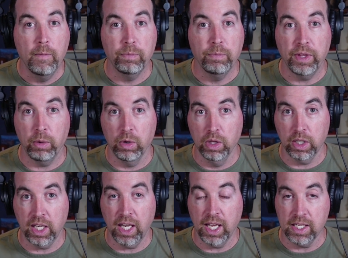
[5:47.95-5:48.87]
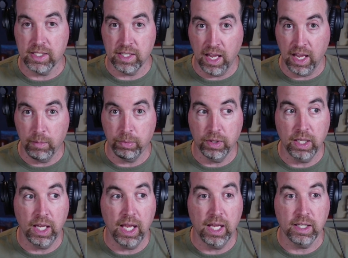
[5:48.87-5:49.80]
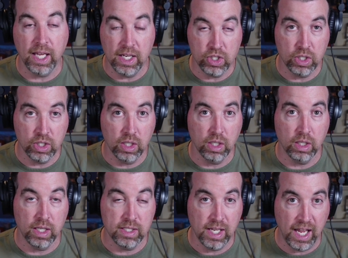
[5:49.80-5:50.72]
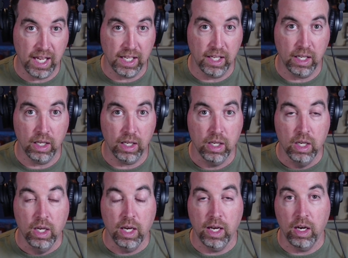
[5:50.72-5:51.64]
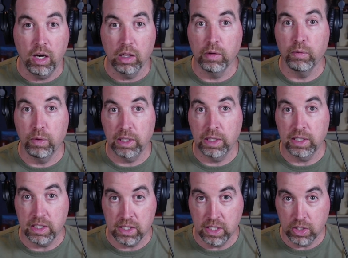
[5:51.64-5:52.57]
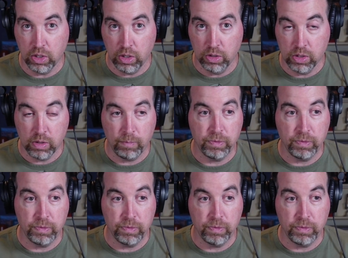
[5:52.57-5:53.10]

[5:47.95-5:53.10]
They were looking at sampling and catching and tagging olive ridley sea turtles.